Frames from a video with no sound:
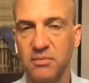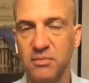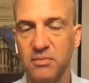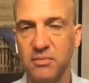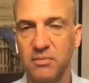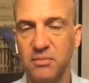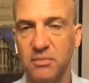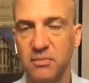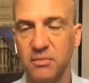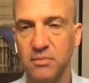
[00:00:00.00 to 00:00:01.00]

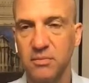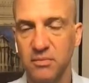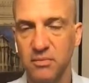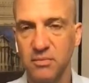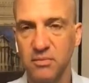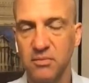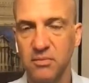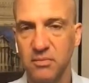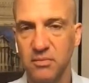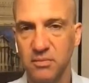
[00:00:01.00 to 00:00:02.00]

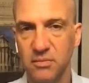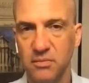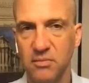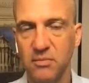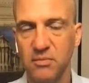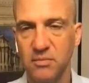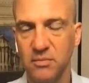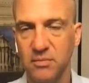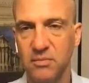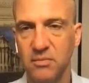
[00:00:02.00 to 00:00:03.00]

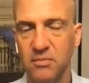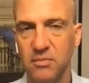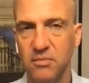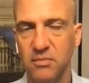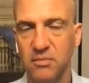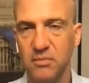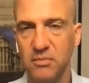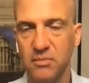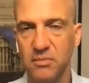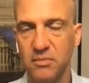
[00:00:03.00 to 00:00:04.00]

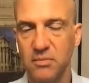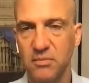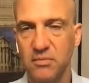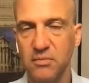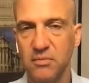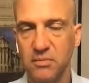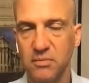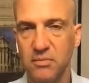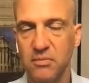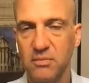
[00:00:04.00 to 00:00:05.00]

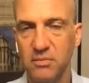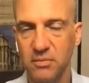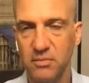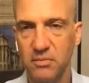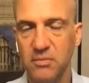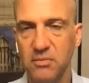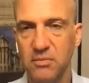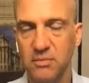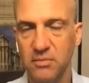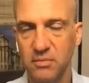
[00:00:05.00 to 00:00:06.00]

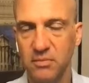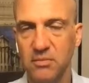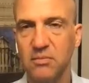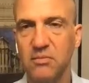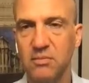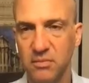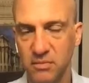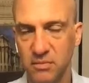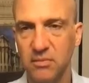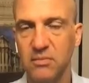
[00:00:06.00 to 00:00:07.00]

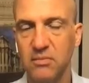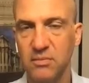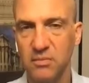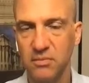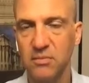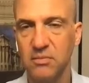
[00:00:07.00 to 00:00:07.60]
The person shown says nothing.